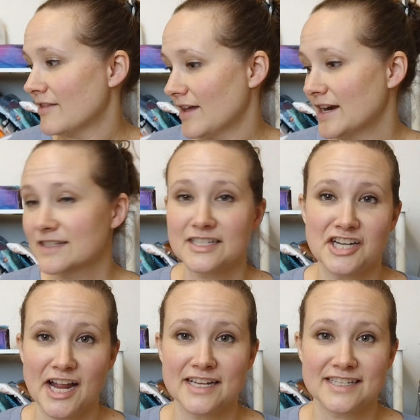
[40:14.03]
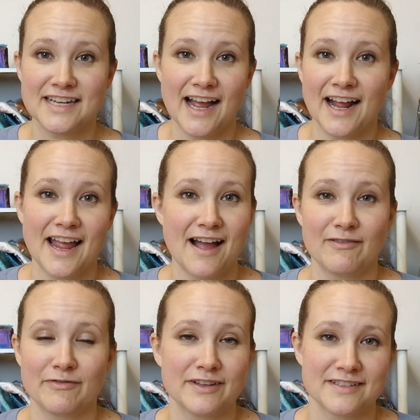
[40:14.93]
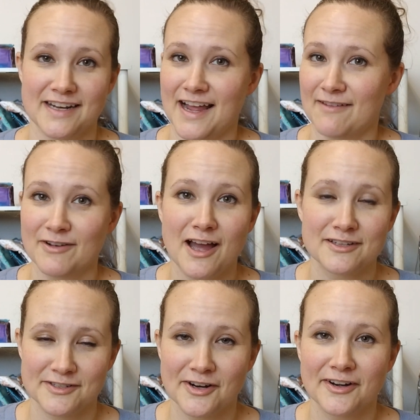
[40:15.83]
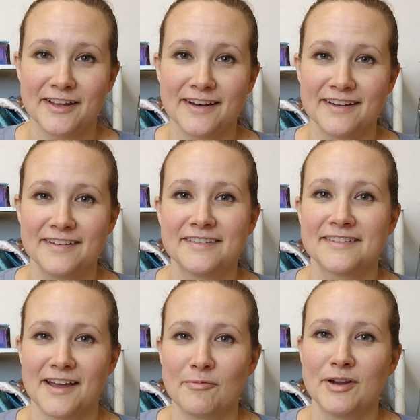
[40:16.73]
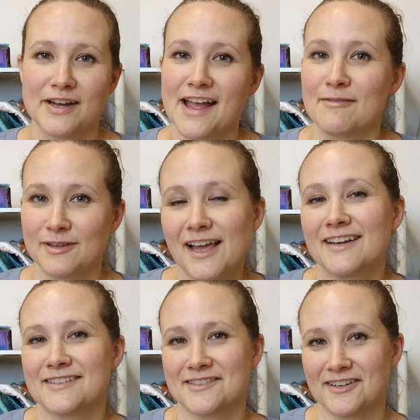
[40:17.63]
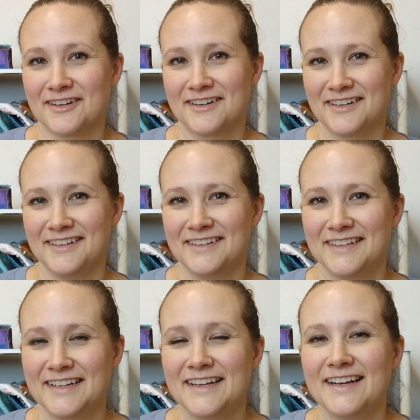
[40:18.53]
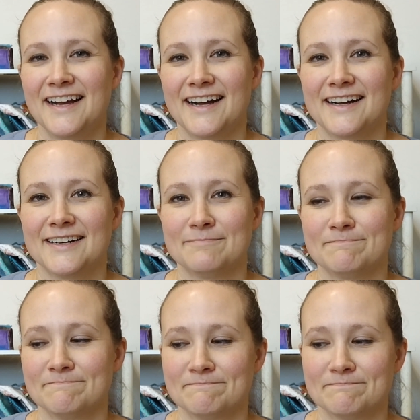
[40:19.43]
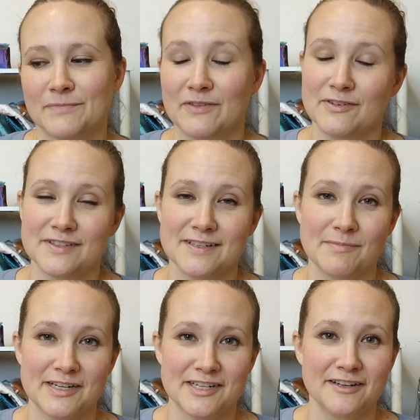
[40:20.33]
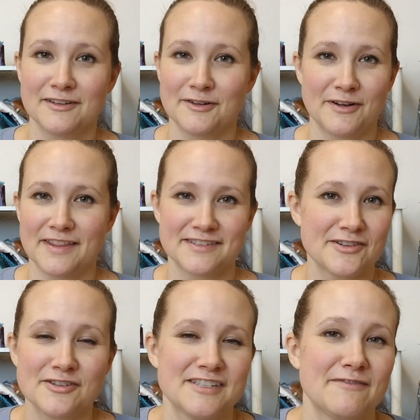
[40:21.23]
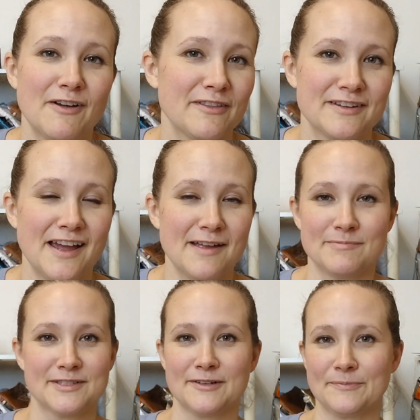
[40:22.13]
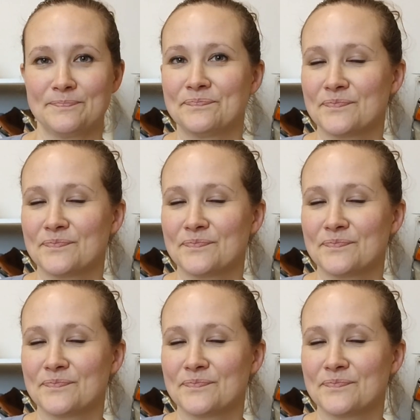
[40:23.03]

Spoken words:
that is a giant stack I have of things that I have not started that one day I would like to start. But if you see my channel, you know I start stuff all the time. So